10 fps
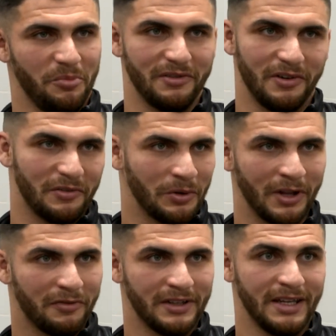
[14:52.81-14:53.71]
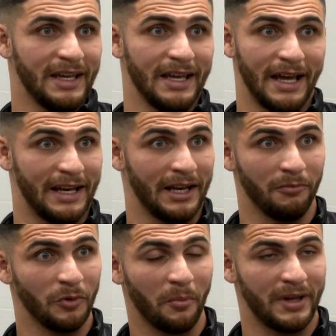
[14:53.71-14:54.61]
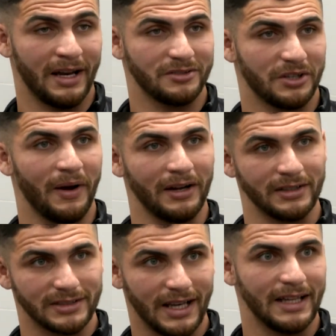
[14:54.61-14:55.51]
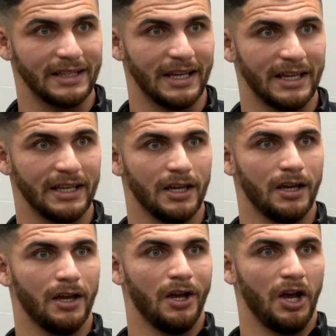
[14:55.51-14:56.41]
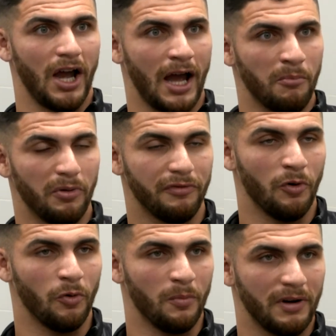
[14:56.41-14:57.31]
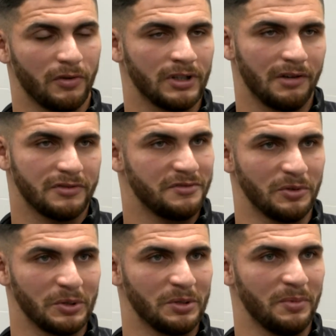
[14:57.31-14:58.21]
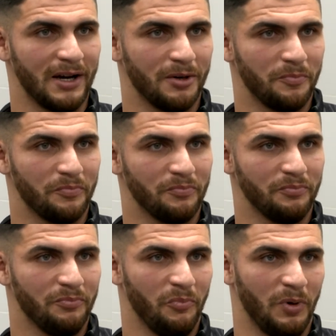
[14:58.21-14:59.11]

But if I've got nothing here and then I'm not being able to go out on a Saturday and perform, I've got nothing to feel good about.